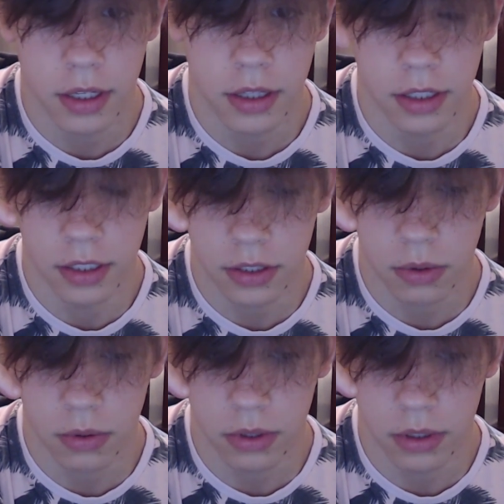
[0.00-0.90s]
the
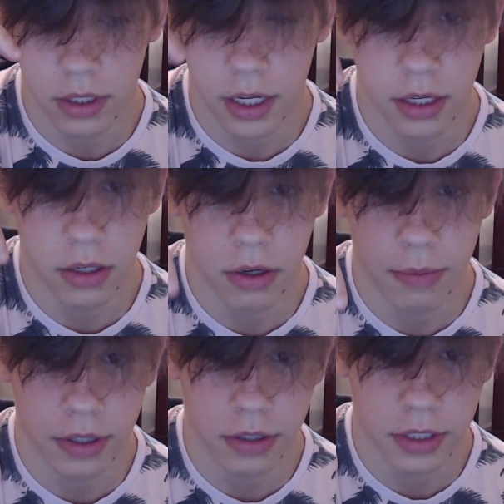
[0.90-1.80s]
Discord and all
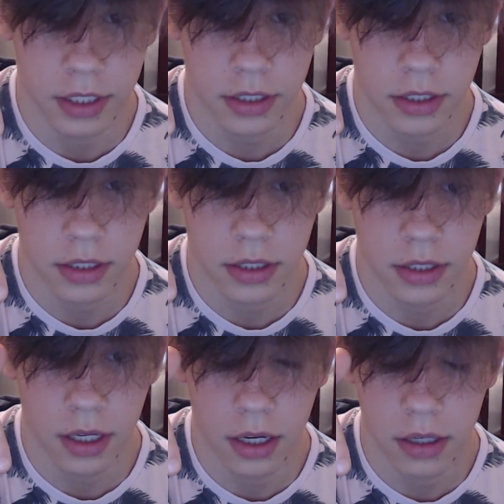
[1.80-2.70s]
my other links.
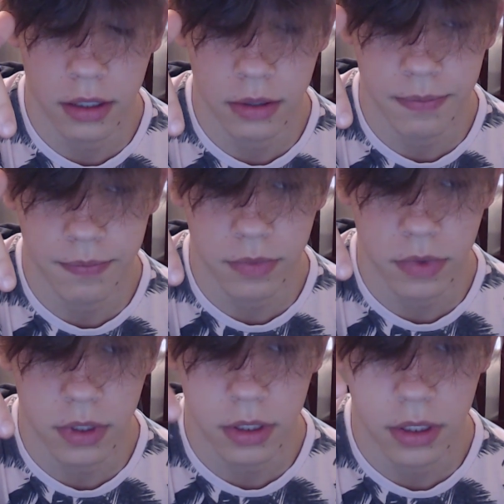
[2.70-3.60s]
Uh,
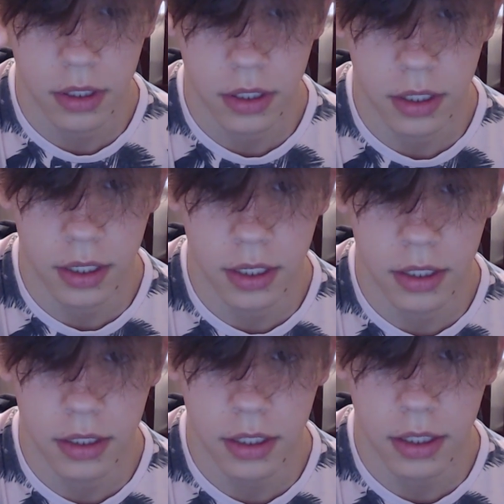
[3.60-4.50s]

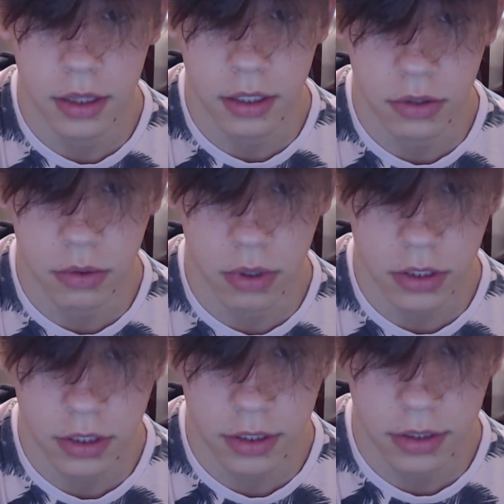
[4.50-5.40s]
and yeah, thanks for
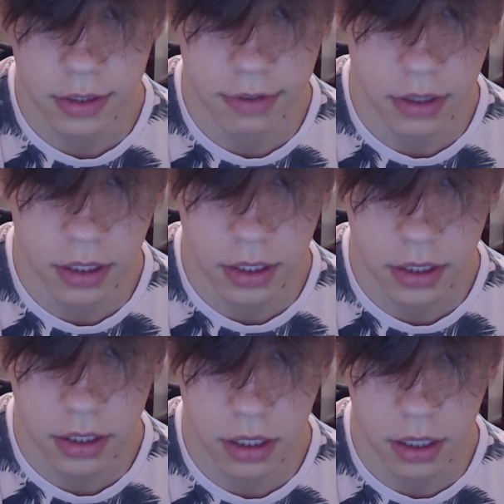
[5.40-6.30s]
watching. Leave a
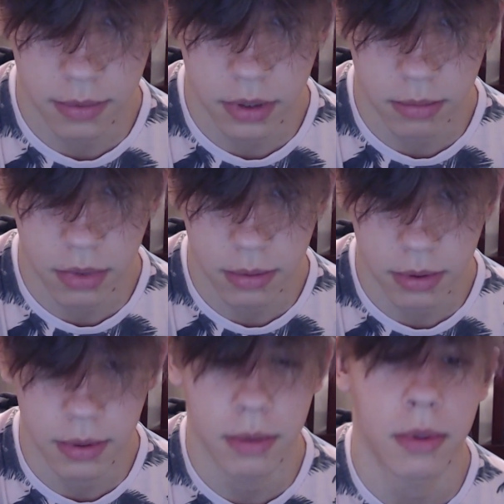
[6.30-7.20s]
like, comment, blah
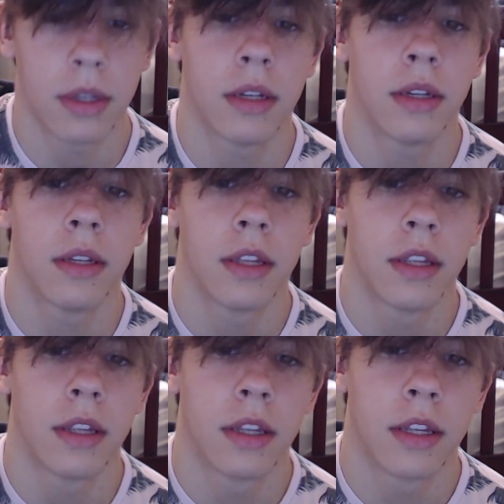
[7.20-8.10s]
blah blah blah
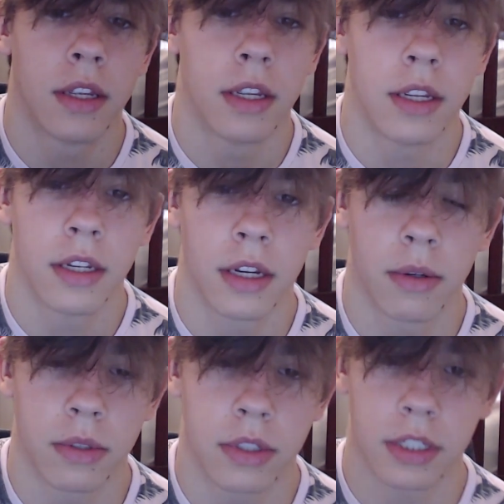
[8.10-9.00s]
and I
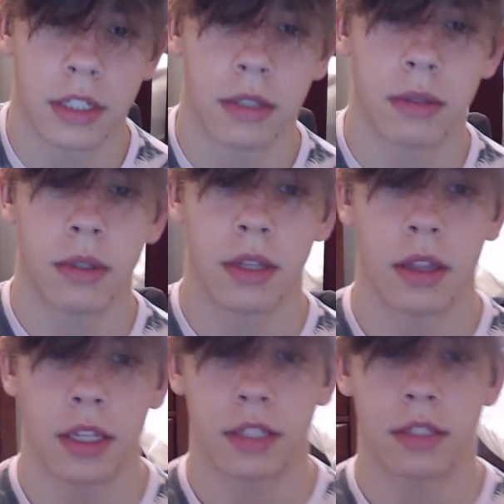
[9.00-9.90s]
will see you
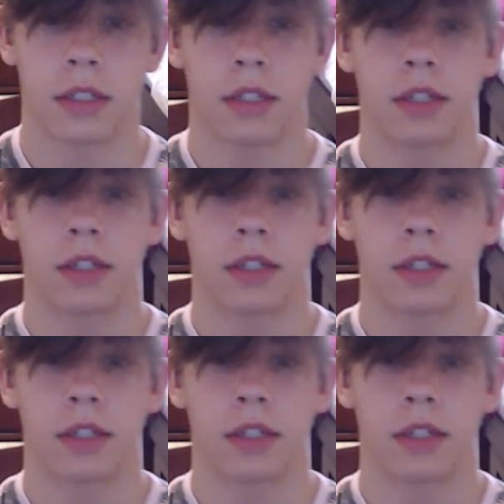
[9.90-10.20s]
later.